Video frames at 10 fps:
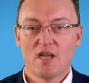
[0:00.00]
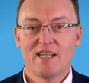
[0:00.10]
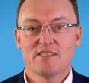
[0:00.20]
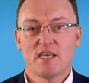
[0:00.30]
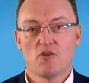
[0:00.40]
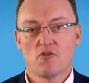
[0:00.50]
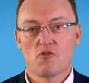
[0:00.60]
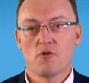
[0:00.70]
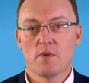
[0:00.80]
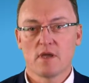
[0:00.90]
So let's say you're a
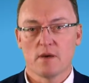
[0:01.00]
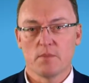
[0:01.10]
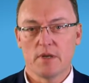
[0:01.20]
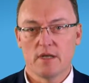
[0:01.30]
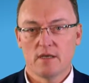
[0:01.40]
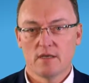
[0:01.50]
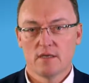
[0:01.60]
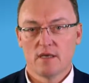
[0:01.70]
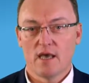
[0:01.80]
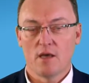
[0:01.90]
recruitment company
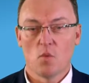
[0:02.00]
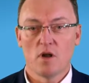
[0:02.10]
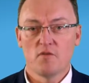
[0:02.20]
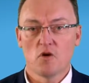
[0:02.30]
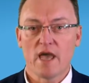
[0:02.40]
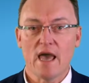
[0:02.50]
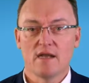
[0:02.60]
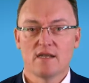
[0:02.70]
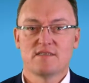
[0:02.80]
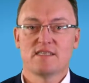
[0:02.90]
and one of your
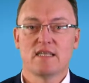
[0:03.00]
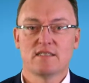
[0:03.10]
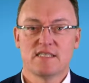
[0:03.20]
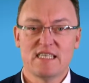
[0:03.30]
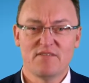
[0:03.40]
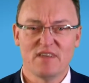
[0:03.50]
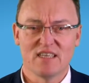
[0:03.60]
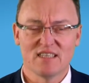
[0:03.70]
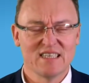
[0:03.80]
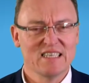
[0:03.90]
candidates sends a CV
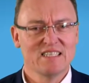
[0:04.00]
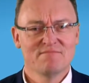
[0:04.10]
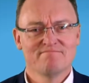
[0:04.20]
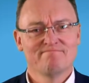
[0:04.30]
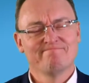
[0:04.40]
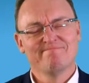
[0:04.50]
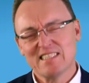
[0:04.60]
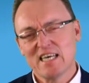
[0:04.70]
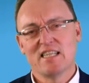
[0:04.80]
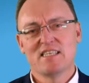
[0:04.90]
in,
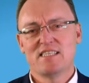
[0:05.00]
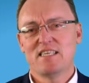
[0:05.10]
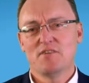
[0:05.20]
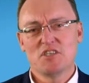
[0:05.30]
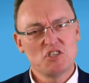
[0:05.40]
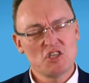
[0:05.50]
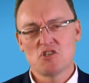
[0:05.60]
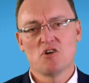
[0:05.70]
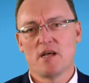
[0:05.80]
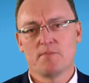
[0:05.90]
and the CV is
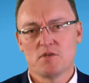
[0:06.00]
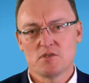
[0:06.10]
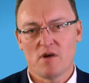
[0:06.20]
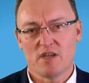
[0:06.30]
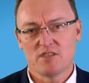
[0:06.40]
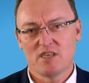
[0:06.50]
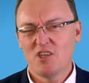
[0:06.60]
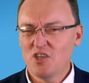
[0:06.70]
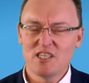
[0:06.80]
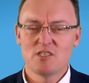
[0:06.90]
just not up to scratch
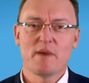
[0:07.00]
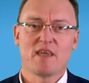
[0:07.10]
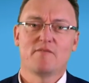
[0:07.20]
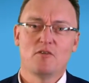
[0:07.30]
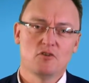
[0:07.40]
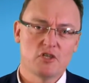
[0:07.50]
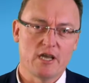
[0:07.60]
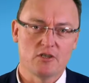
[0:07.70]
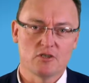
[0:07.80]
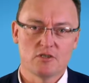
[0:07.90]
and you need to make a few
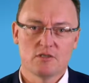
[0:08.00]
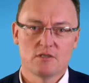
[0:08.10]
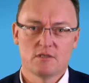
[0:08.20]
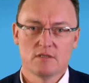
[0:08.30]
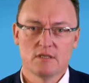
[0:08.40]
changes.